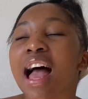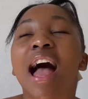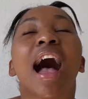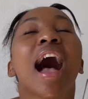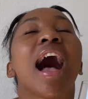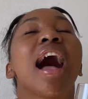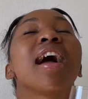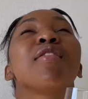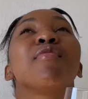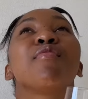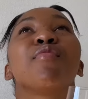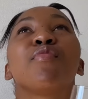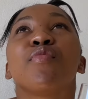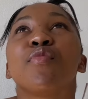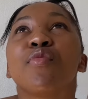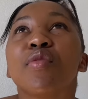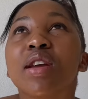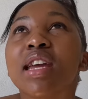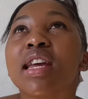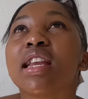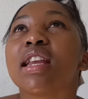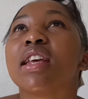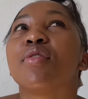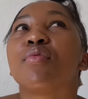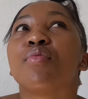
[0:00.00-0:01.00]
I
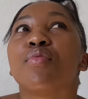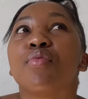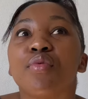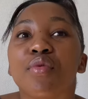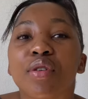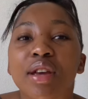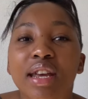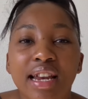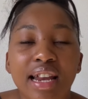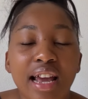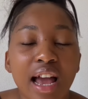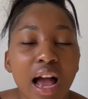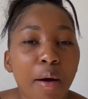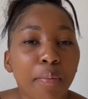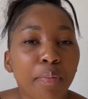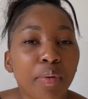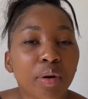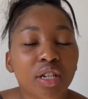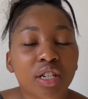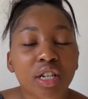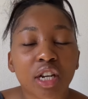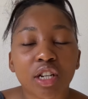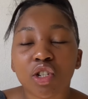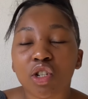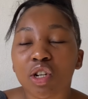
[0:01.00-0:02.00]
really, really
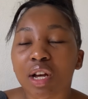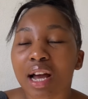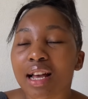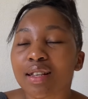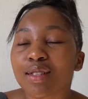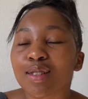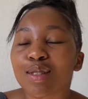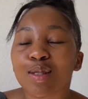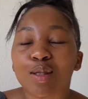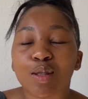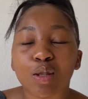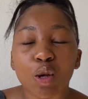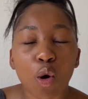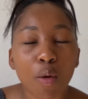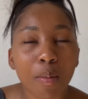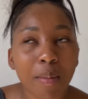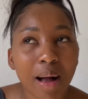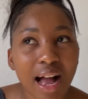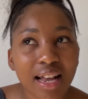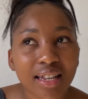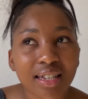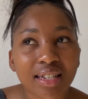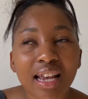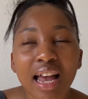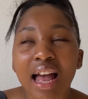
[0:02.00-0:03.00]
appreciate you guys so
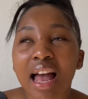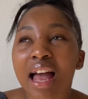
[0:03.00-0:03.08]
much.